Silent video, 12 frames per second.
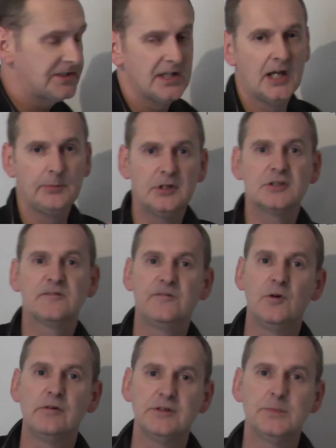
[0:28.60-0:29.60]
side because
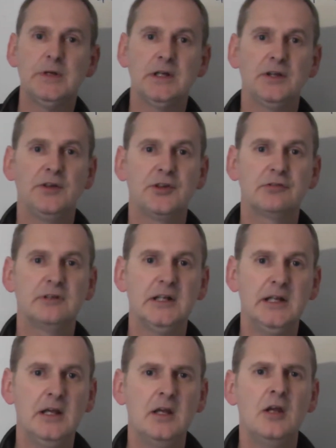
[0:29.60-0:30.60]
4 is bigger than
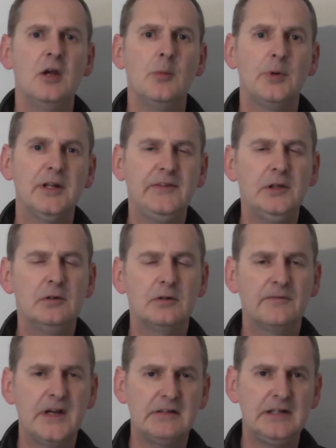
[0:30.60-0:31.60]
3. But if you
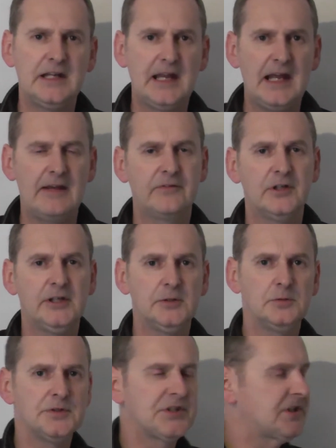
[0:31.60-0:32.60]
look very carefully, you
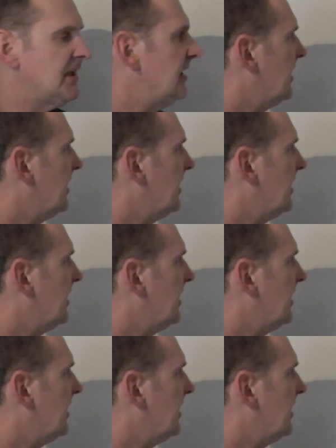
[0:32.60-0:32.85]
will see